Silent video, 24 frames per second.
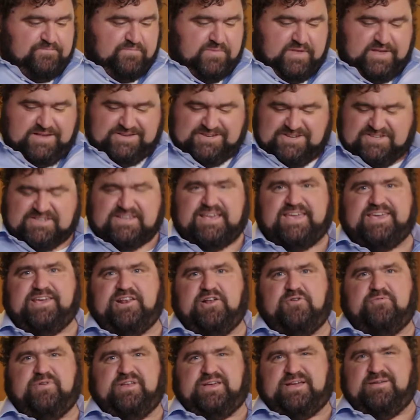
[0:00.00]
It's just, you
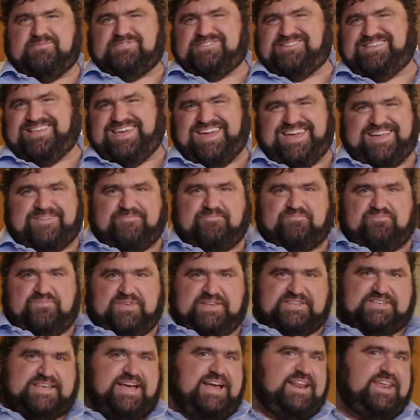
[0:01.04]
know, when it comes to like
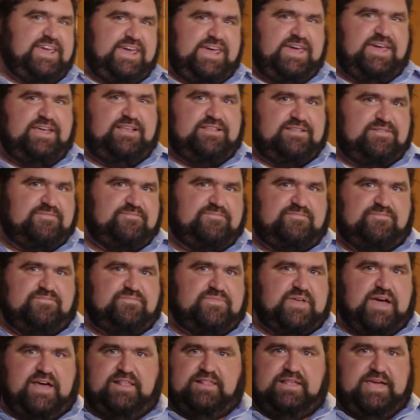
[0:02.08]
this kind of heat,
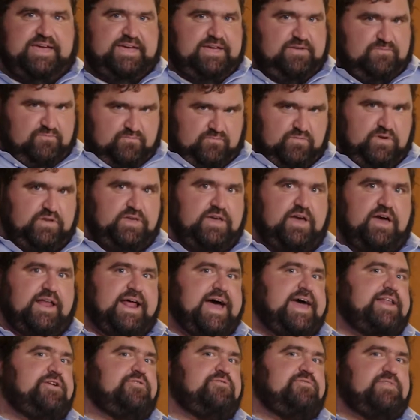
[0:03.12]
I like it really hot.
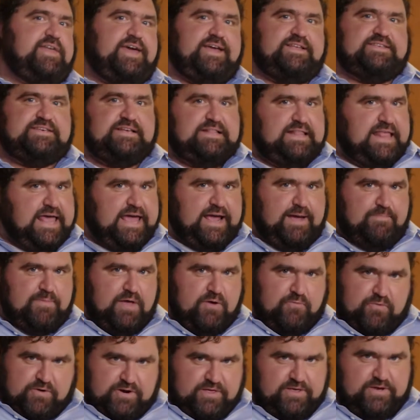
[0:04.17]
I don't like to I'm
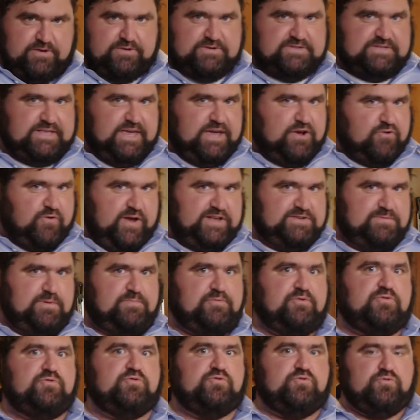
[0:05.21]
not one of those like crazy
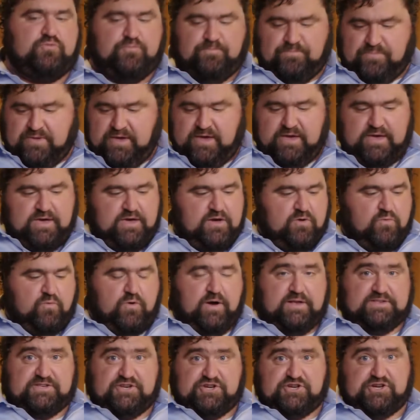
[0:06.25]
people who
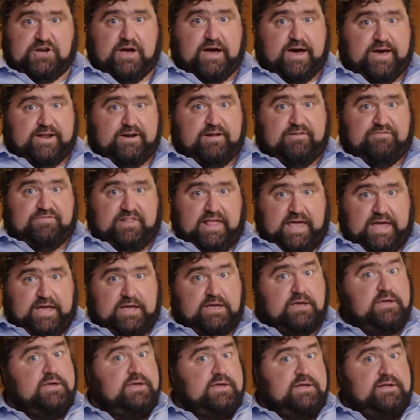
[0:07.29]
wants a shot of
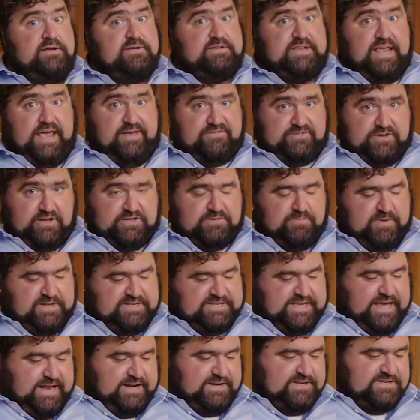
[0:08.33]
like Dave's Ultimate
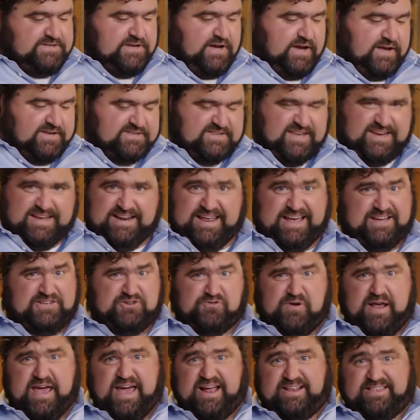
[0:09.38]
Insanity Sauce, like an
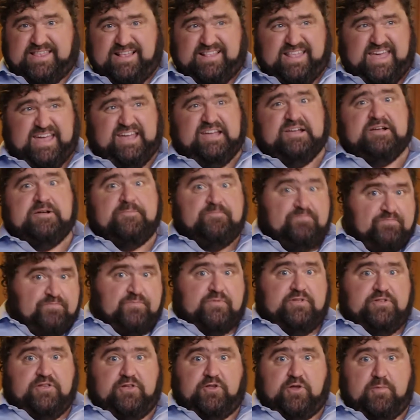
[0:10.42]
extract that like
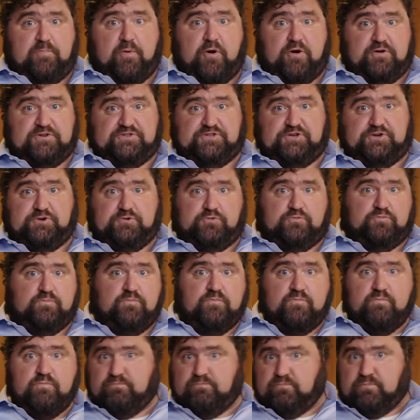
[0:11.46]
literally burns you
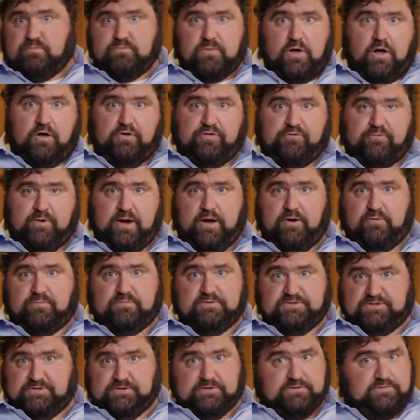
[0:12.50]
all throughout
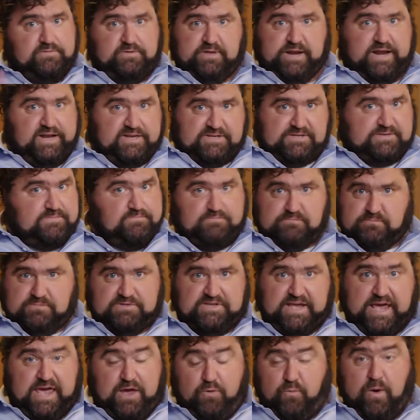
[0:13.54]
until the next
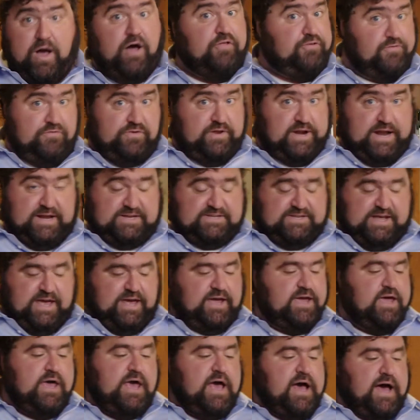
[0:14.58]
day, well through the next day.
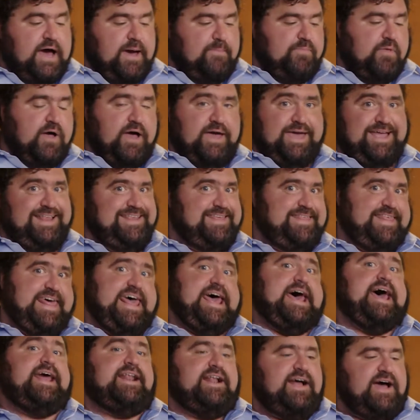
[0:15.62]
I'm not into
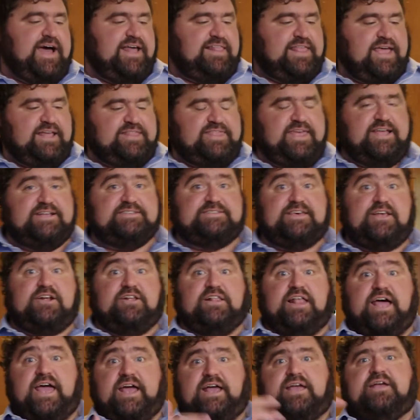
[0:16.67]
that. I like things that are
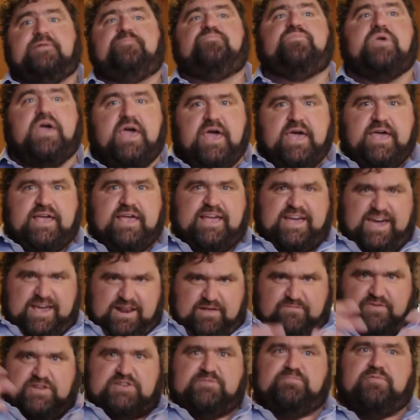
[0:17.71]
like kind
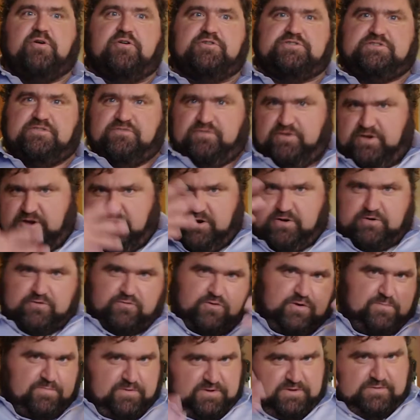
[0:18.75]
of explosively or
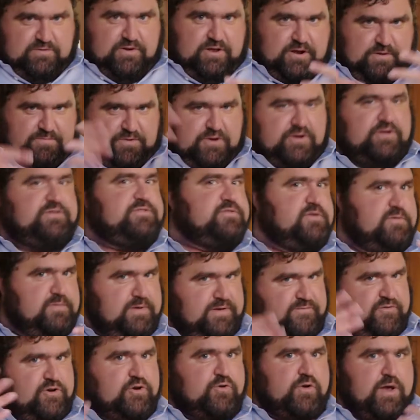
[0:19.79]
creepy, you know, they're a little bit
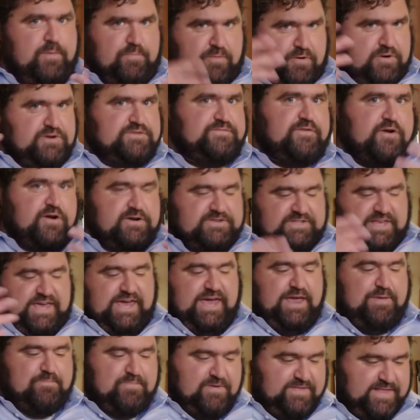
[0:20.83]
of a creeper as far as the
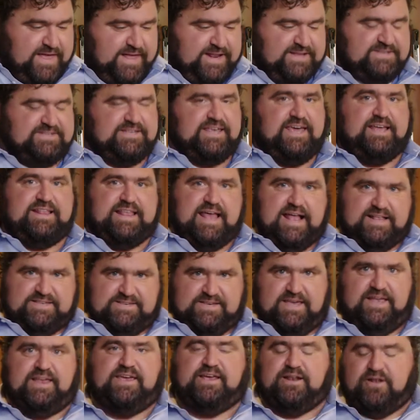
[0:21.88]
heat, but then it's like, that's
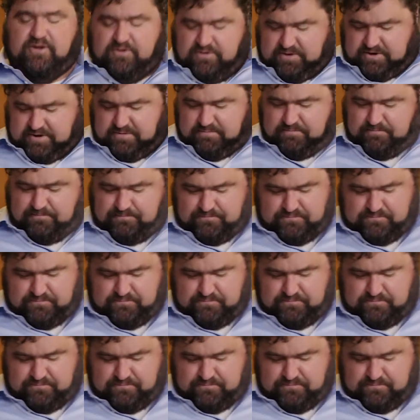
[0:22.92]
it, you know, you